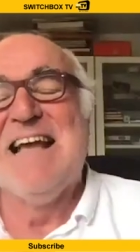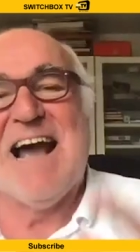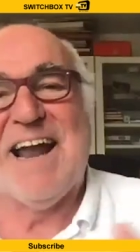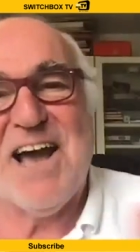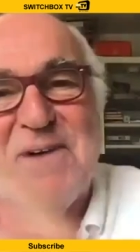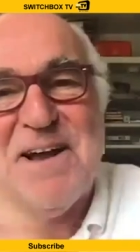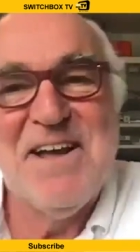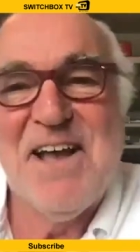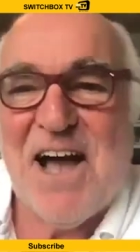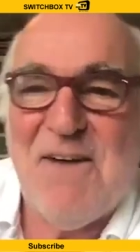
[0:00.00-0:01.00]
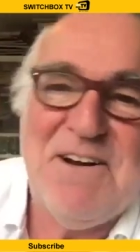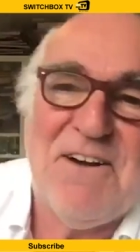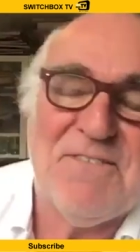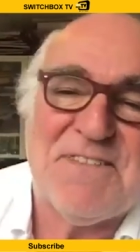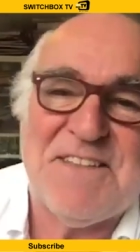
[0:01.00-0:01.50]
And I went
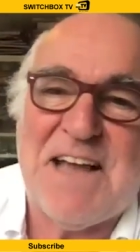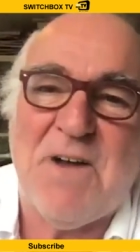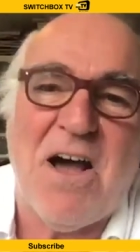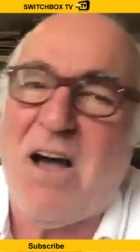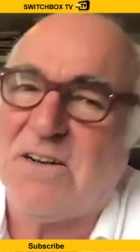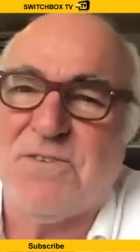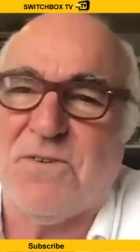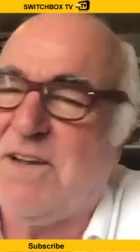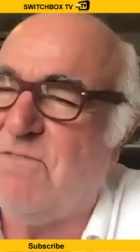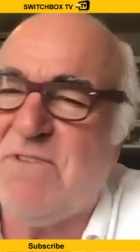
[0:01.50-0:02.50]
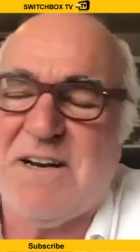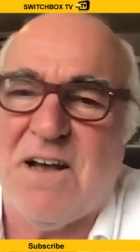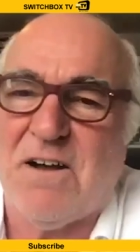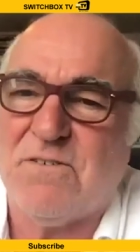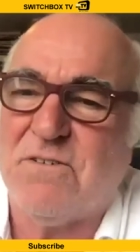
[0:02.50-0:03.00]
off. They were hardcore. They were a really
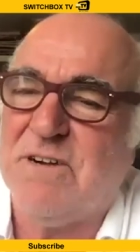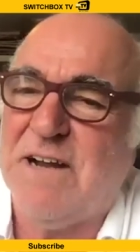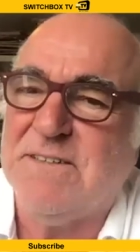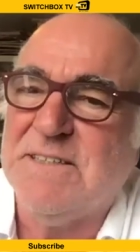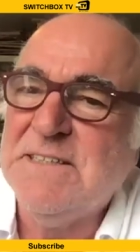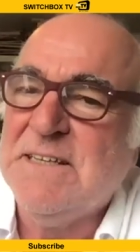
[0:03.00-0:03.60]
hardcore crowd.